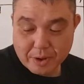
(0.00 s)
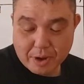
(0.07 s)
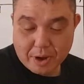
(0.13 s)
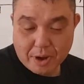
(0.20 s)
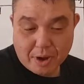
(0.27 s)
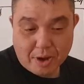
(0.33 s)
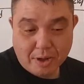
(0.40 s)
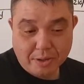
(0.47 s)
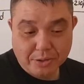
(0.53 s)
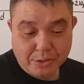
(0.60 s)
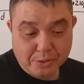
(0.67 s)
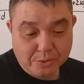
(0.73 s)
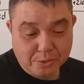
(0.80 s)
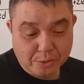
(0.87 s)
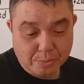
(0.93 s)
all
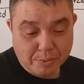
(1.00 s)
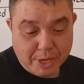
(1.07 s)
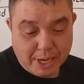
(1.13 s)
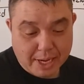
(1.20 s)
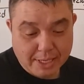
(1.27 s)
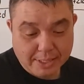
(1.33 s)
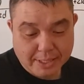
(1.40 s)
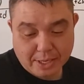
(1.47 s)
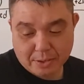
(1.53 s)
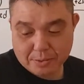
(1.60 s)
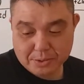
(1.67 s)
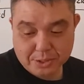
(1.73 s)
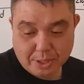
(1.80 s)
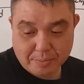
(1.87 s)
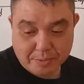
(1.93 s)
YouTube content or
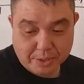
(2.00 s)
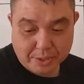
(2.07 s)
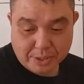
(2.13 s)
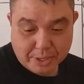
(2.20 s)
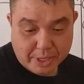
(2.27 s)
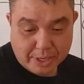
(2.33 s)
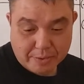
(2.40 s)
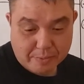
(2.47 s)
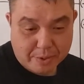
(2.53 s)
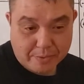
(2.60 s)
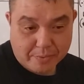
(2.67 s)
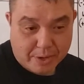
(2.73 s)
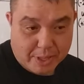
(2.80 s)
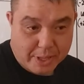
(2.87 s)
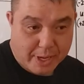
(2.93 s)
something. They're getting rid
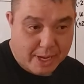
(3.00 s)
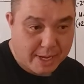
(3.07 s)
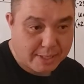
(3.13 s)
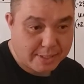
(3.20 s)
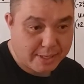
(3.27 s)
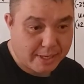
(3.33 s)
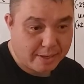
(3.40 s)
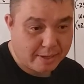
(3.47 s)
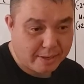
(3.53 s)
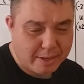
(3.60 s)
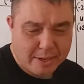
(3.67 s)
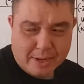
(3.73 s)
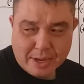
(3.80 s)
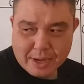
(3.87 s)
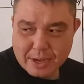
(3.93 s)
of all the content,
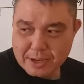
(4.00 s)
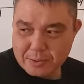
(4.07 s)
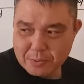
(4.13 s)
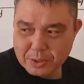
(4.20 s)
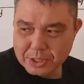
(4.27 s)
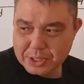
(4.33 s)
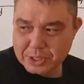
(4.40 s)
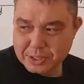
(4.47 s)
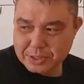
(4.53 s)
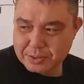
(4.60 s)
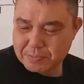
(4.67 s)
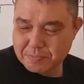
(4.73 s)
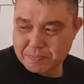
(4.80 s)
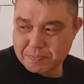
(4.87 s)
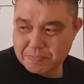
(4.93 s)
which
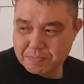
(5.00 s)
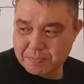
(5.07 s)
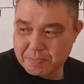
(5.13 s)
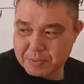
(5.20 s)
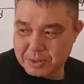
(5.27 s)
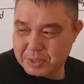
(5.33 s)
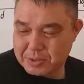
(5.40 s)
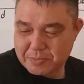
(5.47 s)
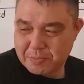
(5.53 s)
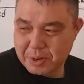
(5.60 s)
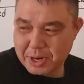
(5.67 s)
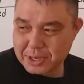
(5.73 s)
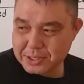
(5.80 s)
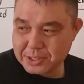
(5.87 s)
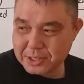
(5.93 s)
is
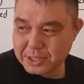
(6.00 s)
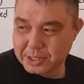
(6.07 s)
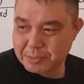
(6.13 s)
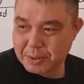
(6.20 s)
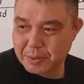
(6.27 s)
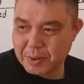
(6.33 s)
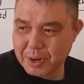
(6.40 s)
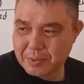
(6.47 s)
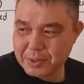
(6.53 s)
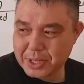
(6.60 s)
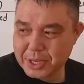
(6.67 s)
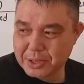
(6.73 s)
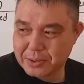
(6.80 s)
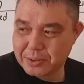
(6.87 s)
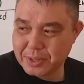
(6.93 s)
puzzling to me. Why would
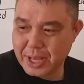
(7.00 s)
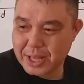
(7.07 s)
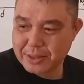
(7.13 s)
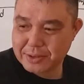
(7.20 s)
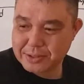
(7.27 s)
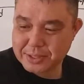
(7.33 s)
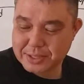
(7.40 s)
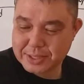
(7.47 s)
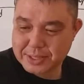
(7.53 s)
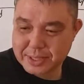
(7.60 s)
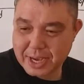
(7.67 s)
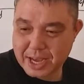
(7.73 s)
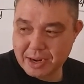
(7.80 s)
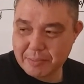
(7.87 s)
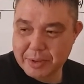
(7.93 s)
they do that? There's it's
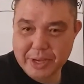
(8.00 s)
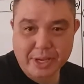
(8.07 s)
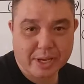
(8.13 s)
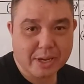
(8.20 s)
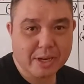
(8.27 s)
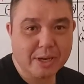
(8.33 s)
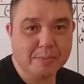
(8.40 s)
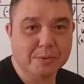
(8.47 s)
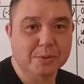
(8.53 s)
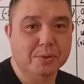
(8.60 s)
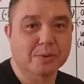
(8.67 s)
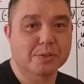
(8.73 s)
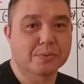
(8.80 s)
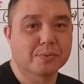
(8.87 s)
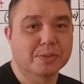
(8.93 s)
got to be an income
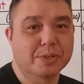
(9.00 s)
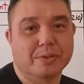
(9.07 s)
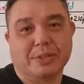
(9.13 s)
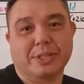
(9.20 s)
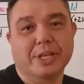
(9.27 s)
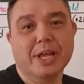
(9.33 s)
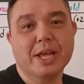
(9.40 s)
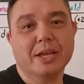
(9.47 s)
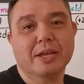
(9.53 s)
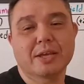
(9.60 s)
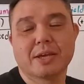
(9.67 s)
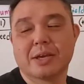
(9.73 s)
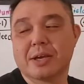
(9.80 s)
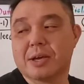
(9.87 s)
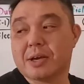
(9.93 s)
source, you'd think.
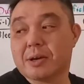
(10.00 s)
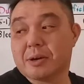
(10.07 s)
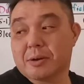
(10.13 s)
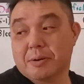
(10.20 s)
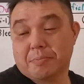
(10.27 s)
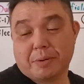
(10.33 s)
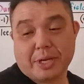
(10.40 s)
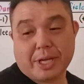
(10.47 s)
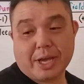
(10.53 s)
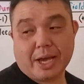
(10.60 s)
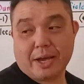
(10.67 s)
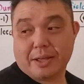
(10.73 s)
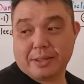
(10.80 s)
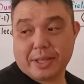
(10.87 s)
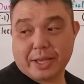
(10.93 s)
But
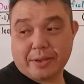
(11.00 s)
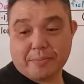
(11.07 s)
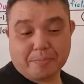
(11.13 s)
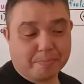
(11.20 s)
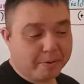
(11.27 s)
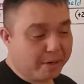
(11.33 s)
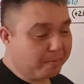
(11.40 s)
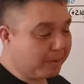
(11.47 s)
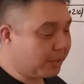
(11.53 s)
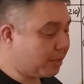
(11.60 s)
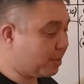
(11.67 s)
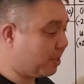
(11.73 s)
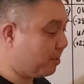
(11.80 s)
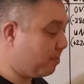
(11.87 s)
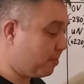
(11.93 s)
yeah, they pretty
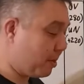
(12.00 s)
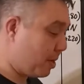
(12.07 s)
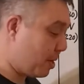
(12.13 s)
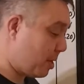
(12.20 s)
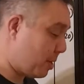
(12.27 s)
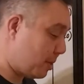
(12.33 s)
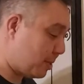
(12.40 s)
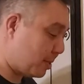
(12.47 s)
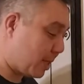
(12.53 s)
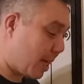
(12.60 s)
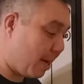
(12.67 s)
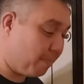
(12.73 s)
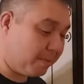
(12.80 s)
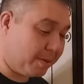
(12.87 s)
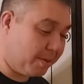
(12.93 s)
much uh,
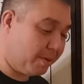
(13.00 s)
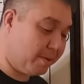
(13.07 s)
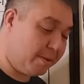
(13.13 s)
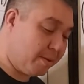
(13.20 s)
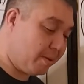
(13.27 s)
stopped